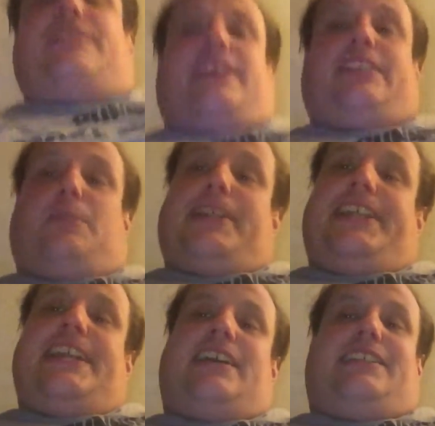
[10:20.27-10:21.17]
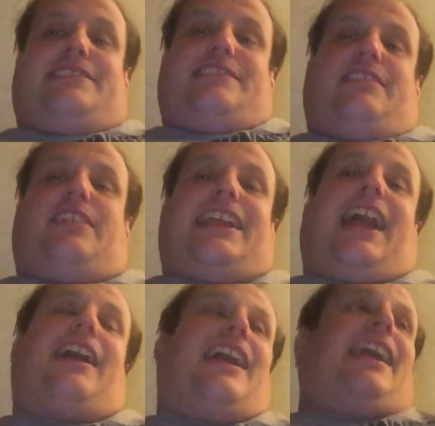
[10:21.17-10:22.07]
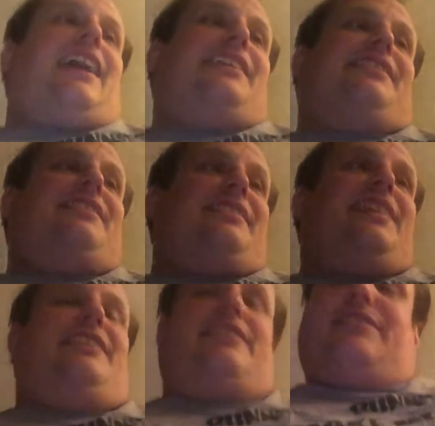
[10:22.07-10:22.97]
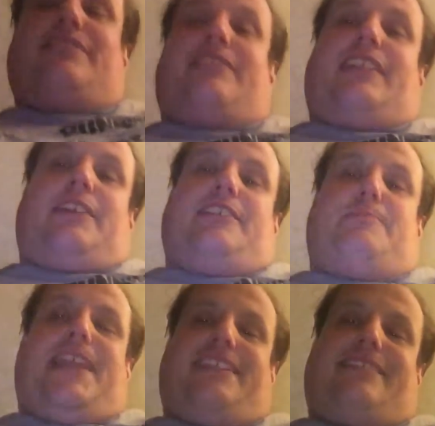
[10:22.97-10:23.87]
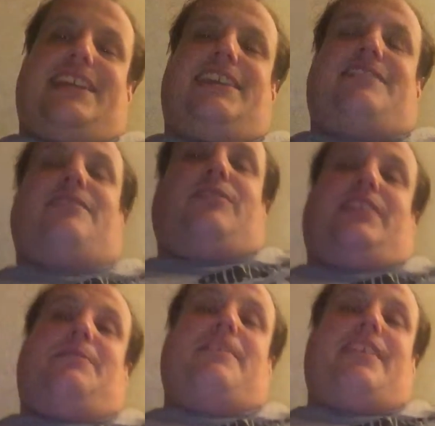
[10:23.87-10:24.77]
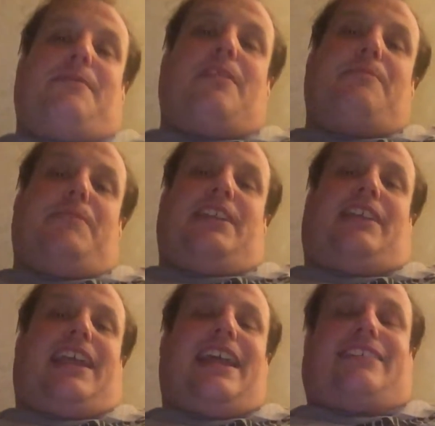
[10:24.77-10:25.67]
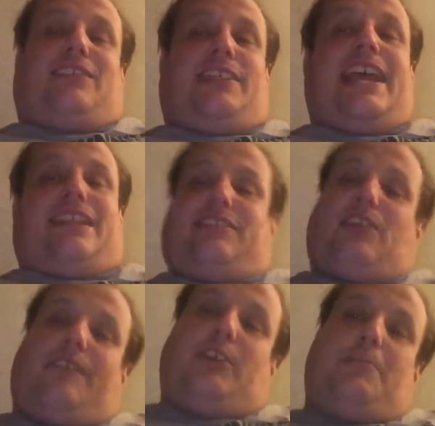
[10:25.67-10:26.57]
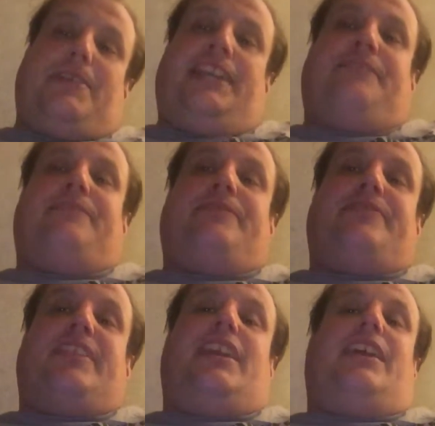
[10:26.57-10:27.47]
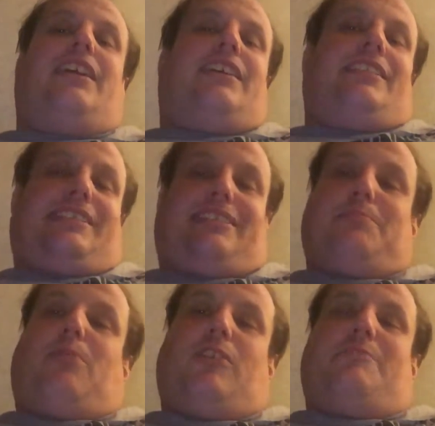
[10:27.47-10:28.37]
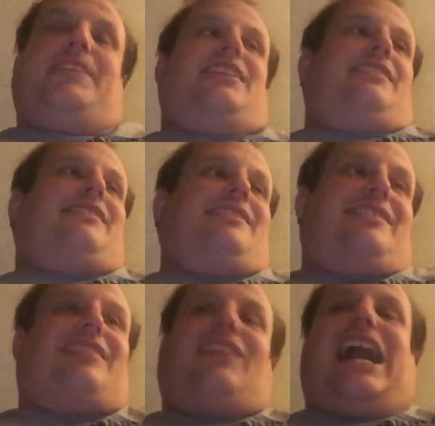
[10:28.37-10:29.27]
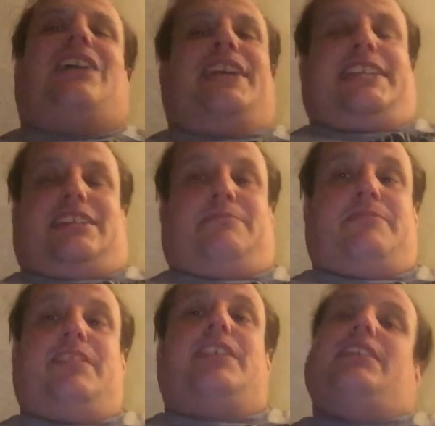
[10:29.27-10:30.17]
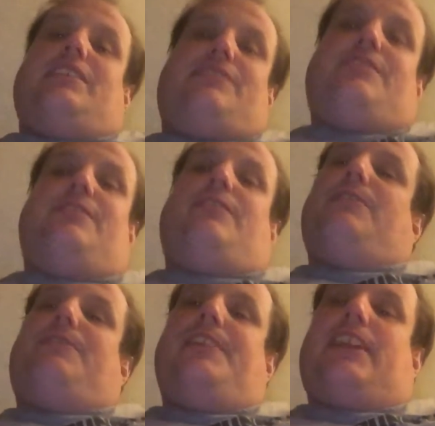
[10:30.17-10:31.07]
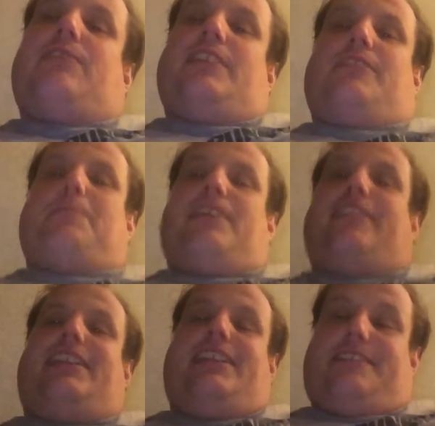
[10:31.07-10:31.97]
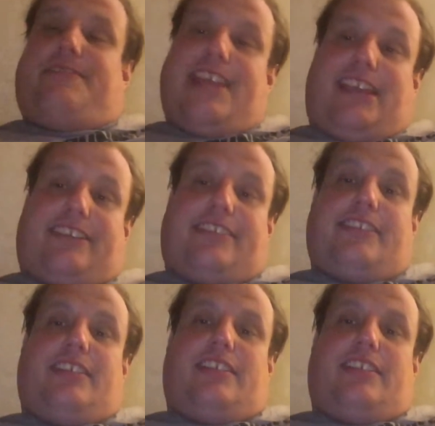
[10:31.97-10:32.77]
its grand opening yet. It's still I kind of consider it in its beta stage. It's only had a soft opening. This is important because this is allowing them to fix whatever bugs they need to fix,